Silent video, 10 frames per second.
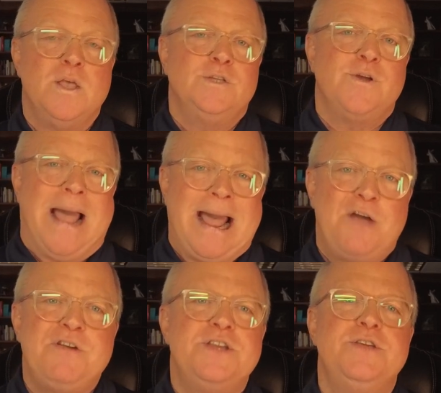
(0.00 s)
So,
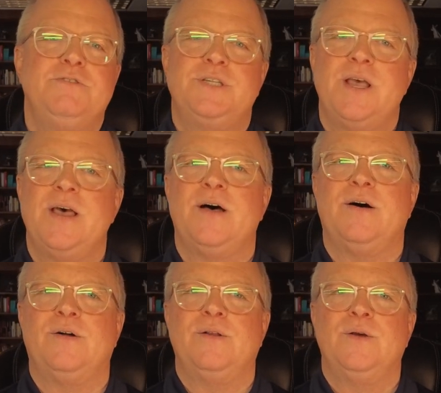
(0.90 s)
how can you
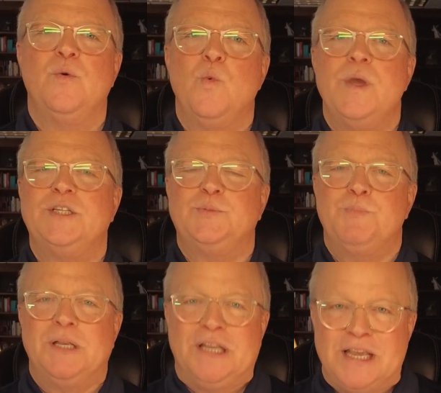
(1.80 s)
tell which
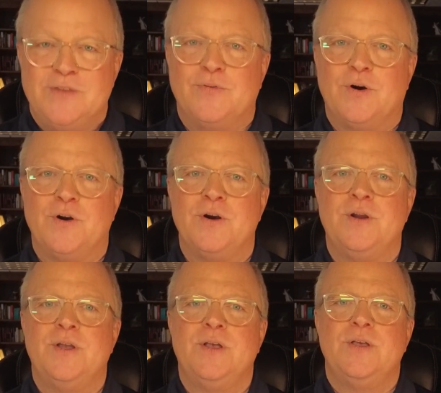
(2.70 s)
believer
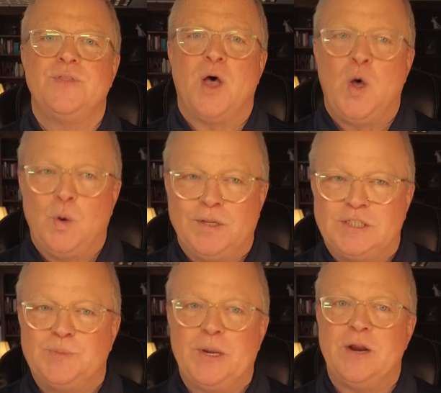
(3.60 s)
the Holy
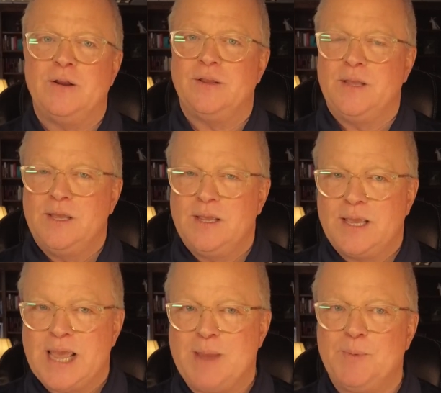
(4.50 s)
Spirit
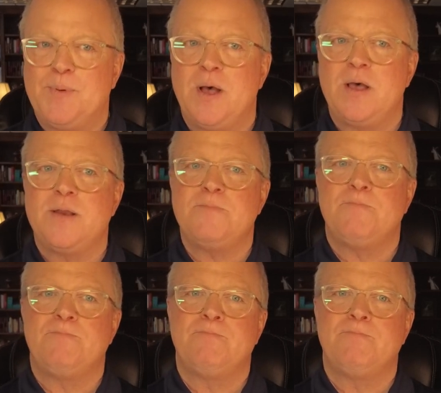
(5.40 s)
came upon?